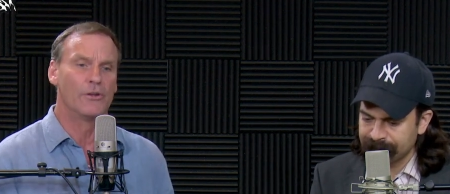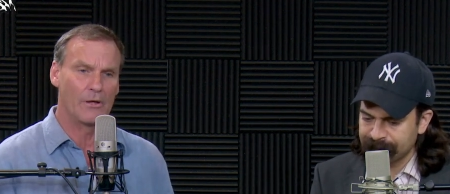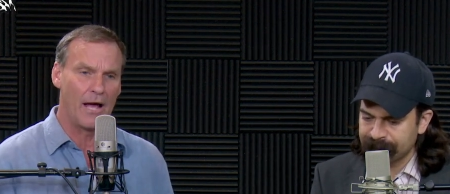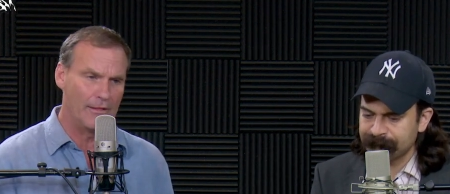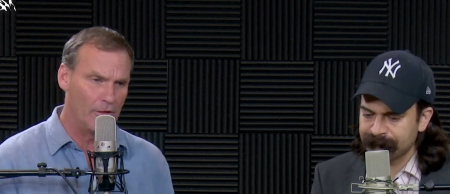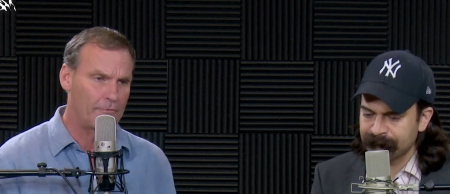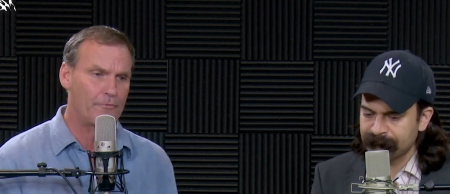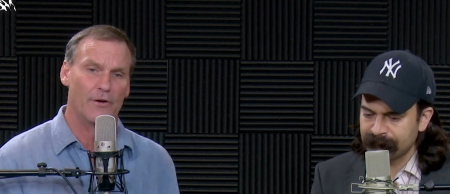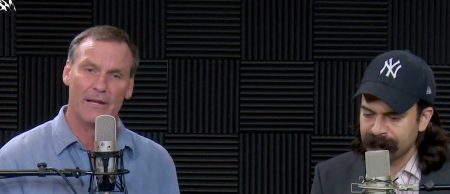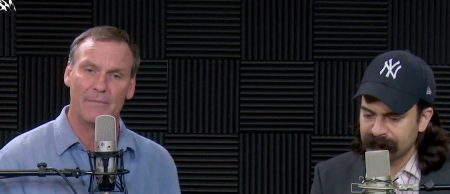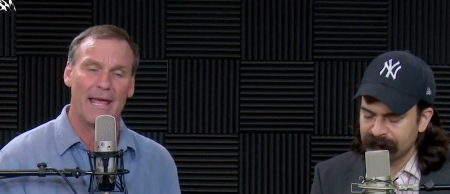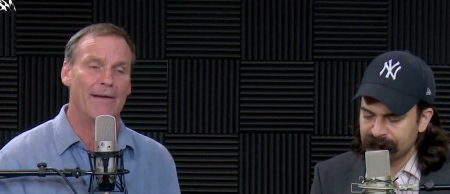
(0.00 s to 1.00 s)
Speaker 1: I look for
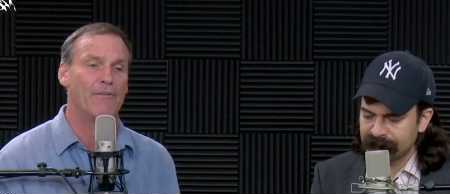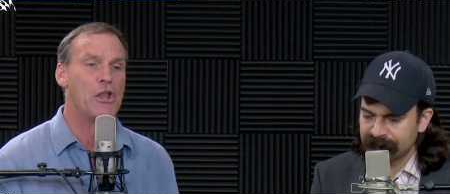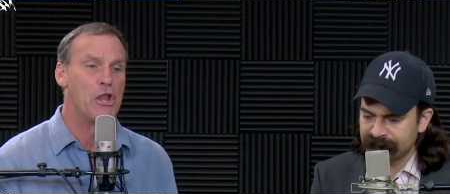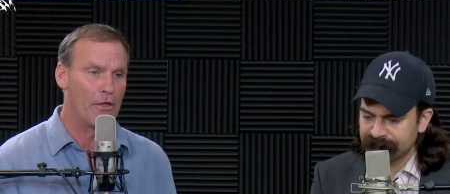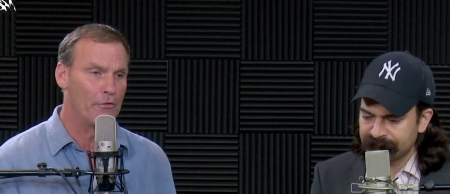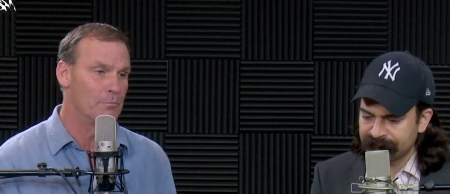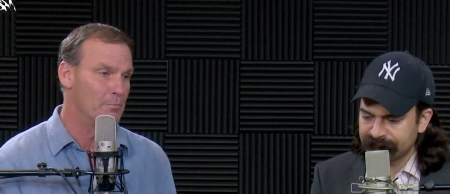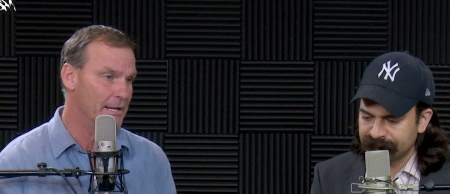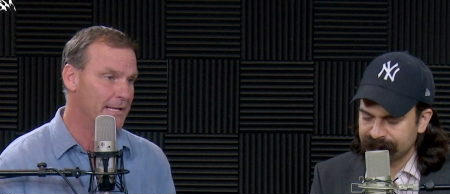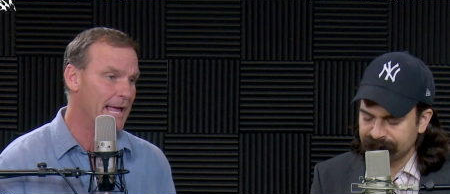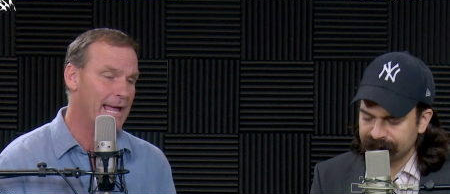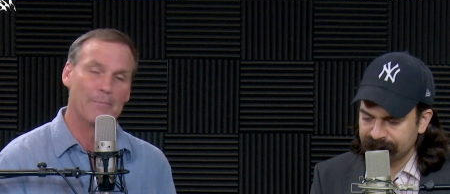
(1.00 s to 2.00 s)
him to have another
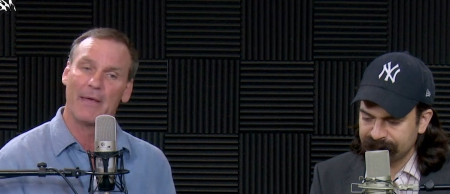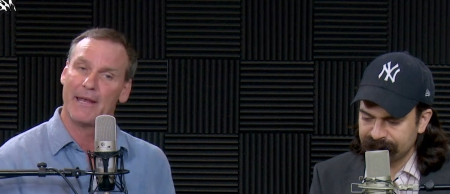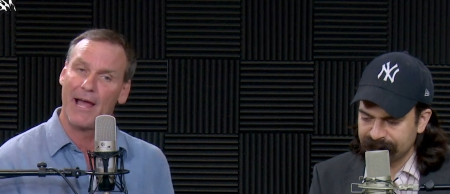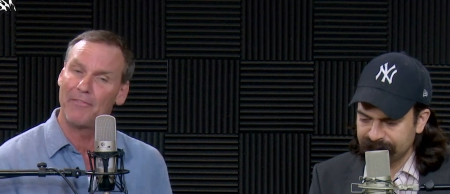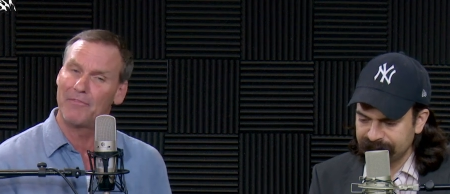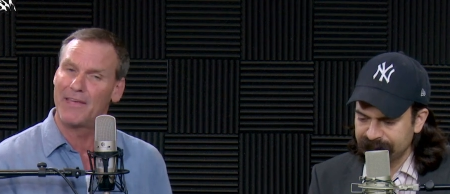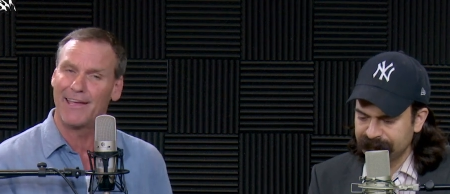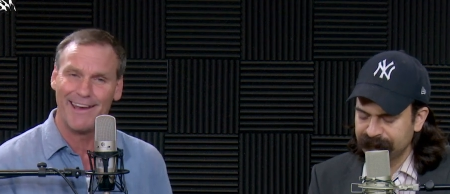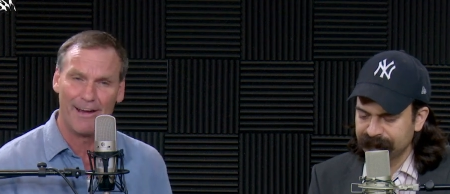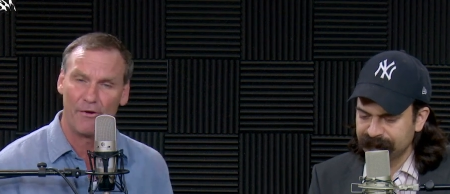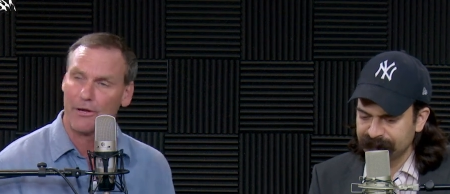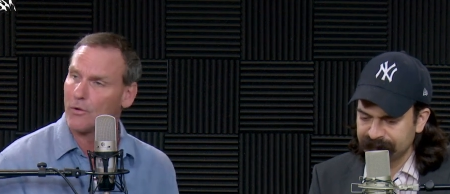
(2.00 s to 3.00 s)
big game, and mm-hmm. I think
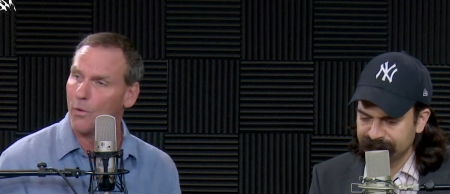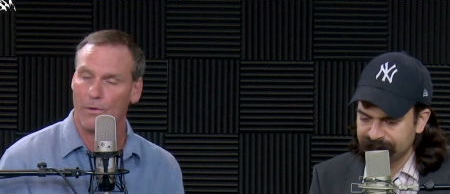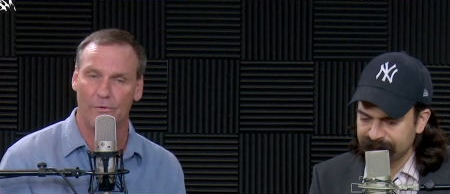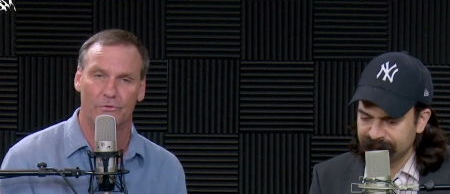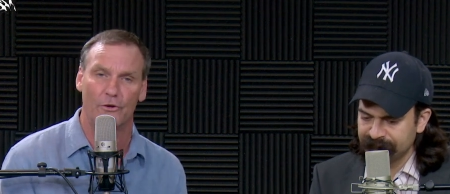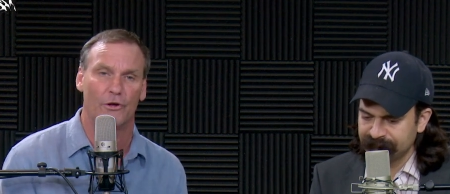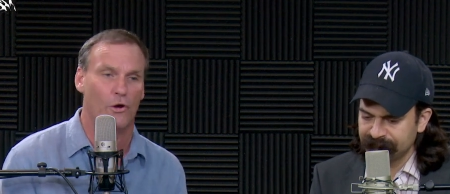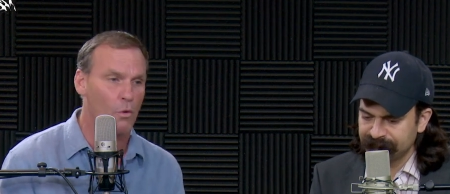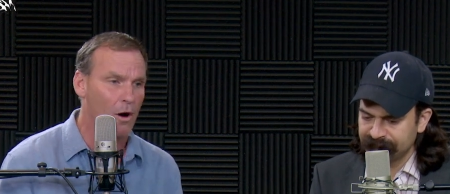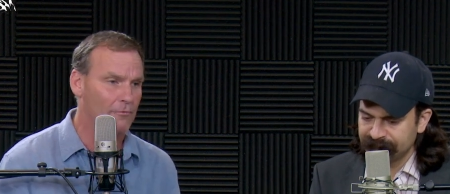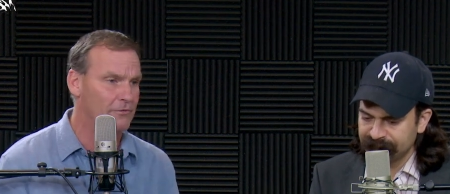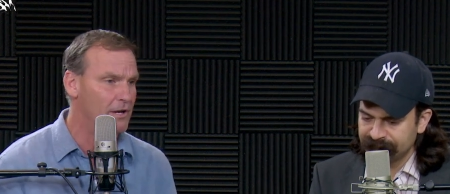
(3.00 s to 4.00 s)
Eric Gordon's going to go
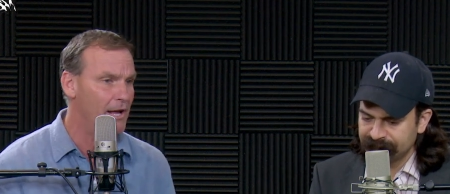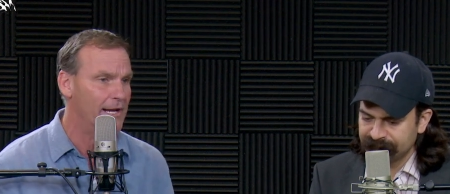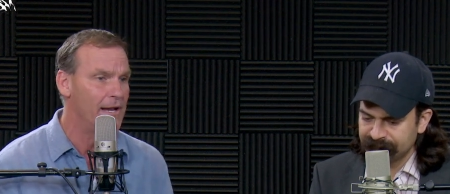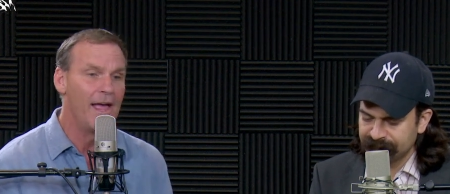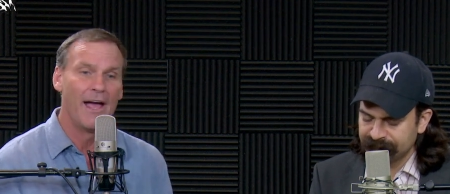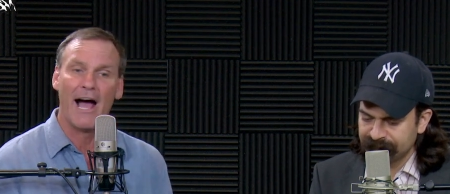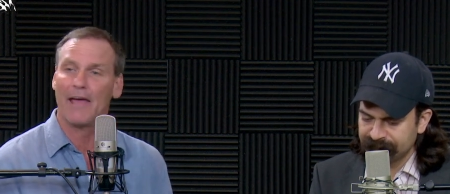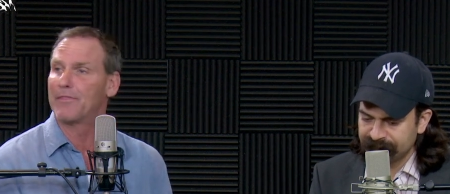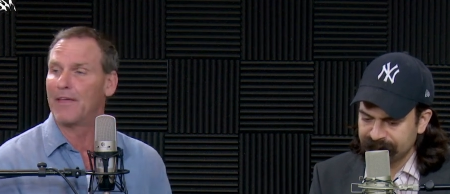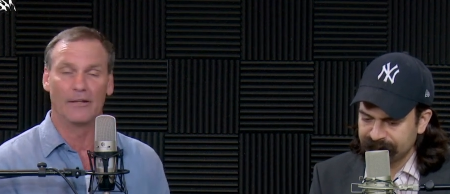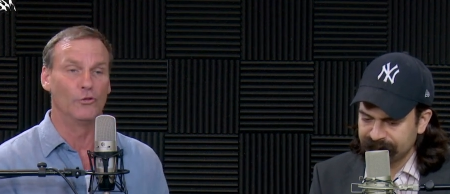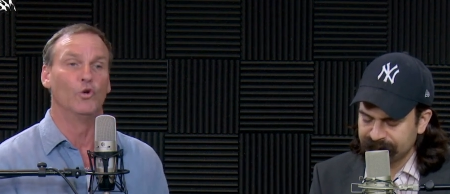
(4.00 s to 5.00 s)
off tonight. I
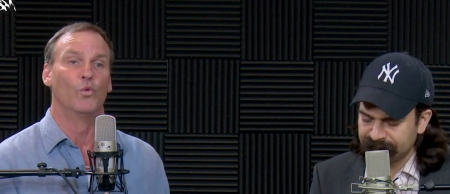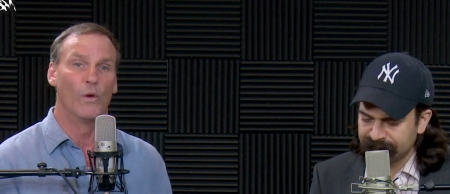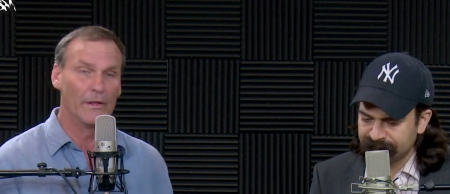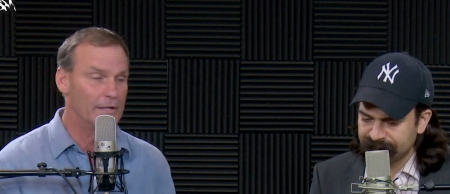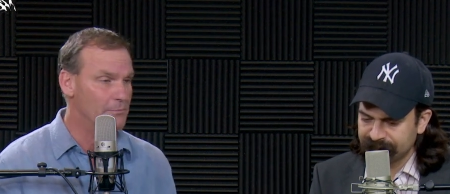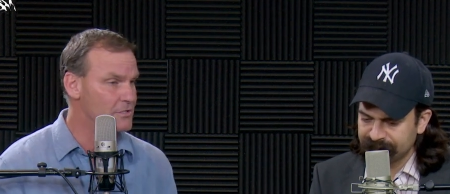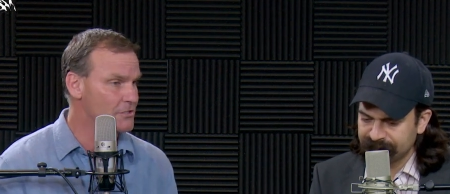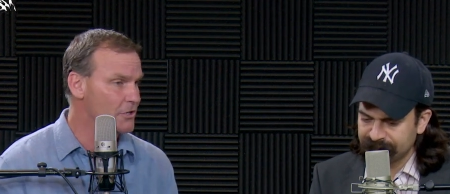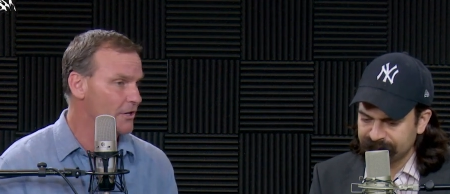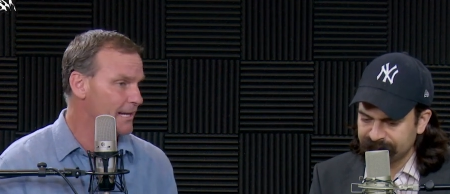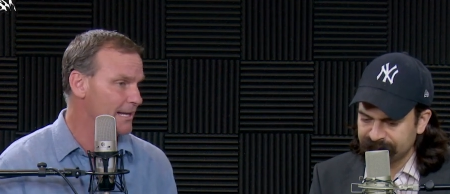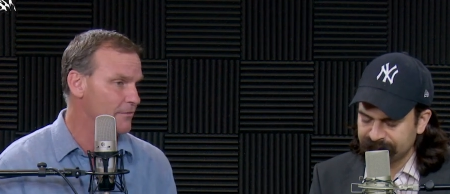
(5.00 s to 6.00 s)
think Lou Williams is
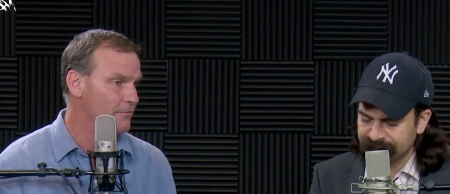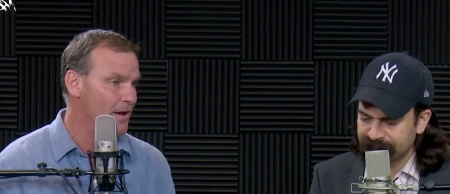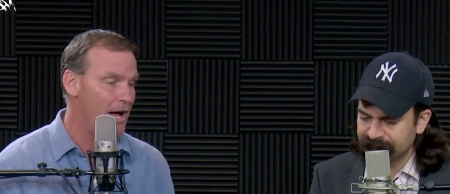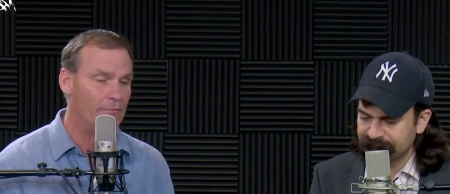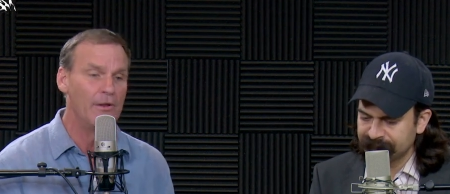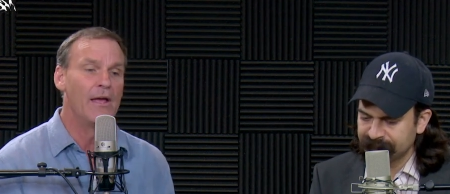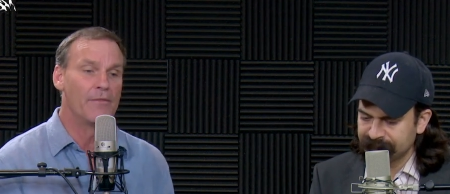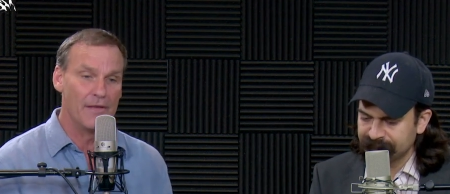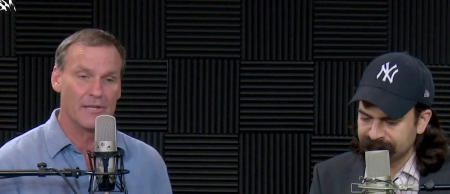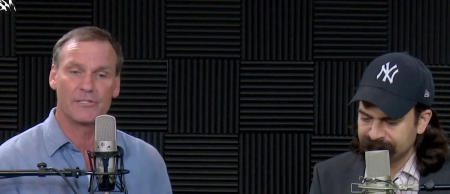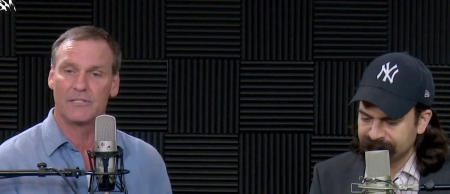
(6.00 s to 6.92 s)
going to get involved. This